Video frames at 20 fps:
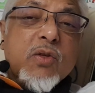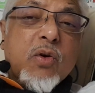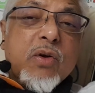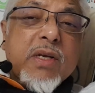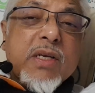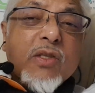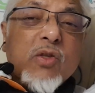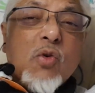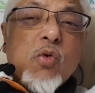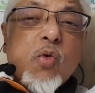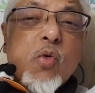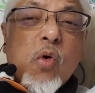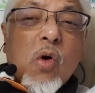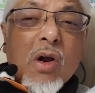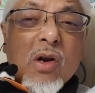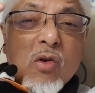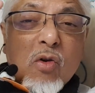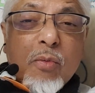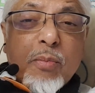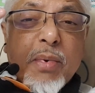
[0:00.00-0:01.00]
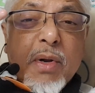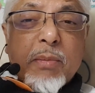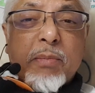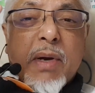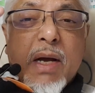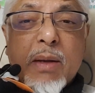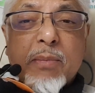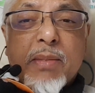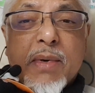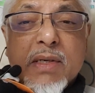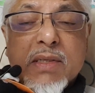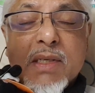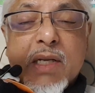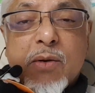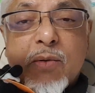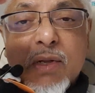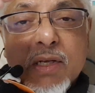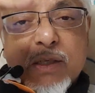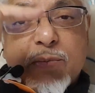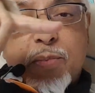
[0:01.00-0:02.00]
known as quadruple bypass, and
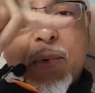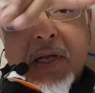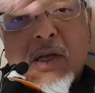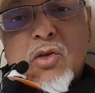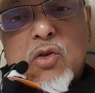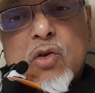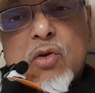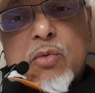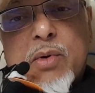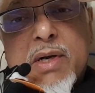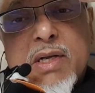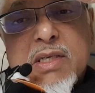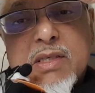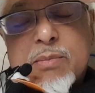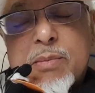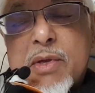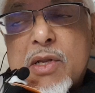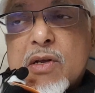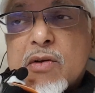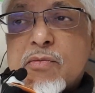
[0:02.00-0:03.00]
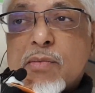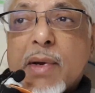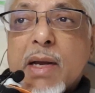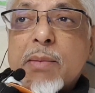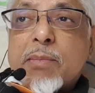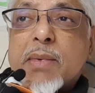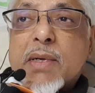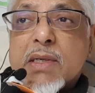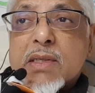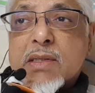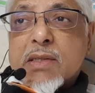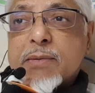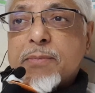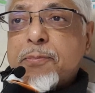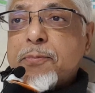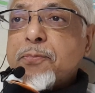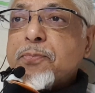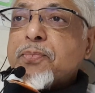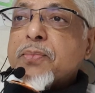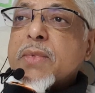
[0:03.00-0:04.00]
I will explain to you what is the meaning of bypass.
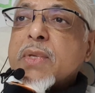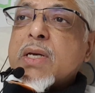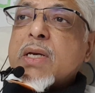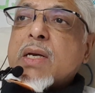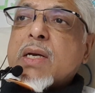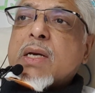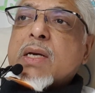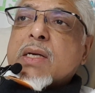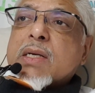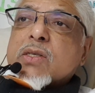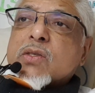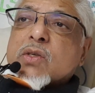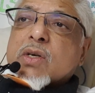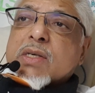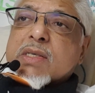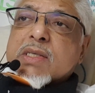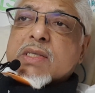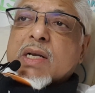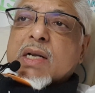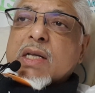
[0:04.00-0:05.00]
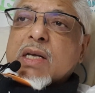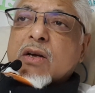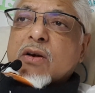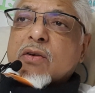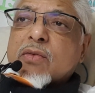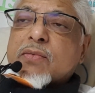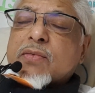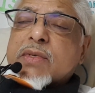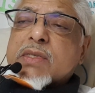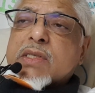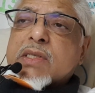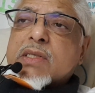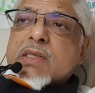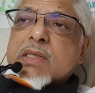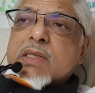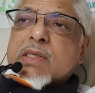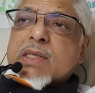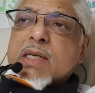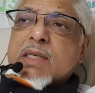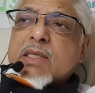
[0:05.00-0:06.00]
So a study of
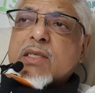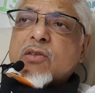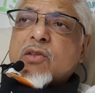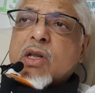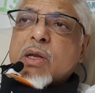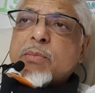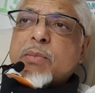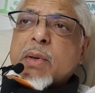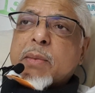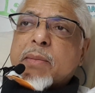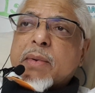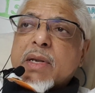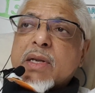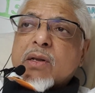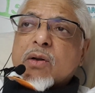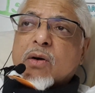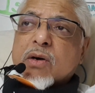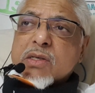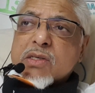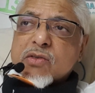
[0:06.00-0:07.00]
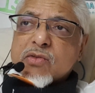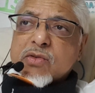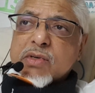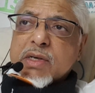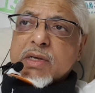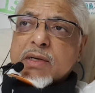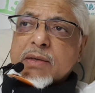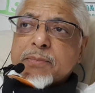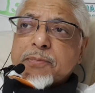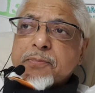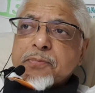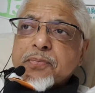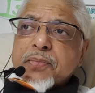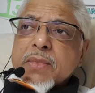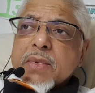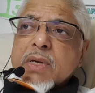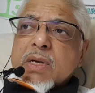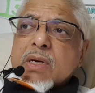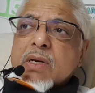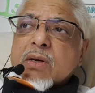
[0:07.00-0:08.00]
63 people in Austria
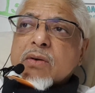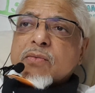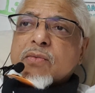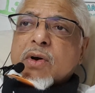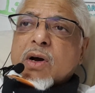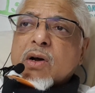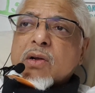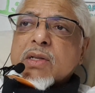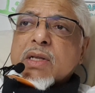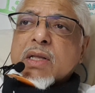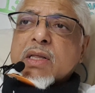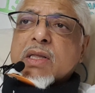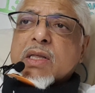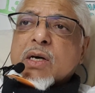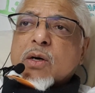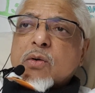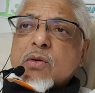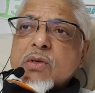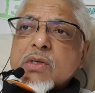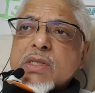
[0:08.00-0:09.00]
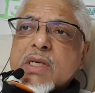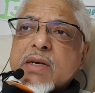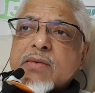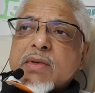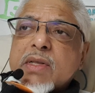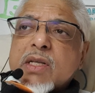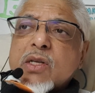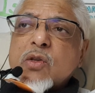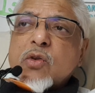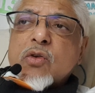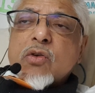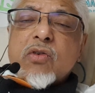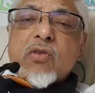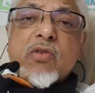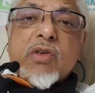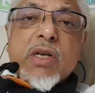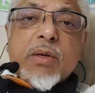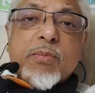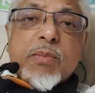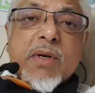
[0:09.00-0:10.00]
found that those given the new
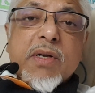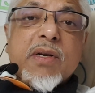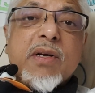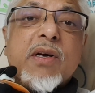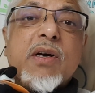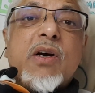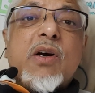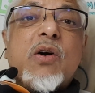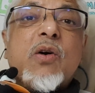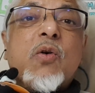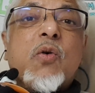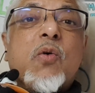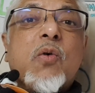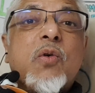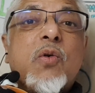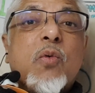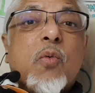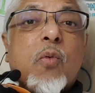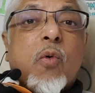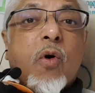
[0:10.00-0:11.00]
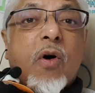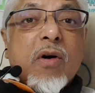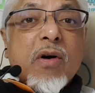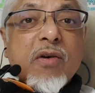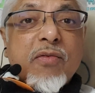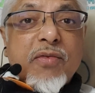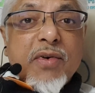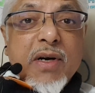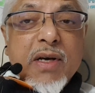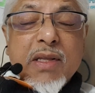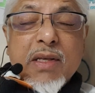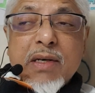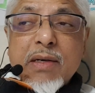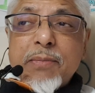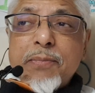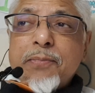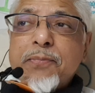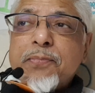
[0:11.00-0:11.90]
treatment could walk further